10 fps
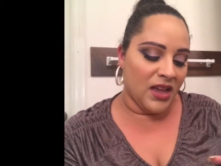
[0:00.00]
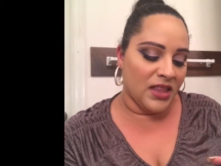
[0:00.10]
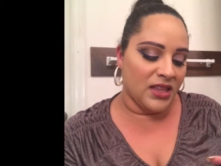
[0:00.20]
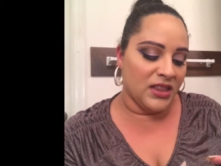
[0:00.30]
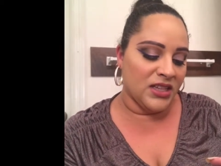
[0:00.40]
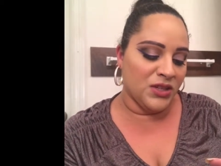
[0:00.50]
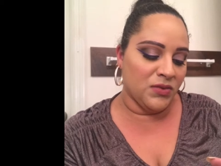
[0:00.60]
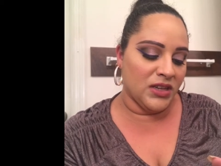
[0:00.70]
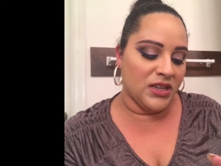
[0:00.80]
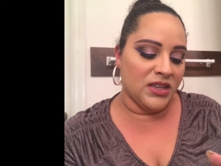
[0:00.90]
And then this
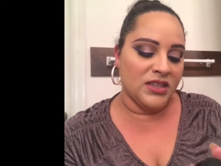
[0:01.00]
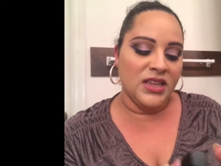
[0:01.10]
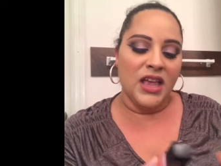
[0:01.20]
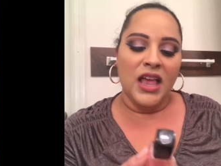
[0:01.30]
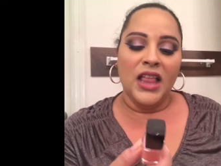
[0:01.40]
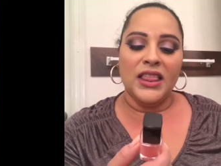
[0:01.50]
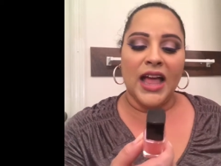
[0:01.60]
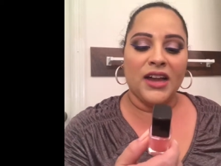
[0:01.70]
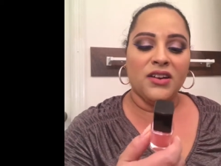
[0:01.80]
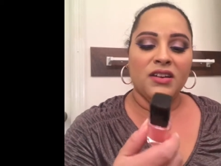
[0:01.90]
one is
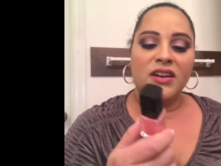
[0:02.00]
Lacquer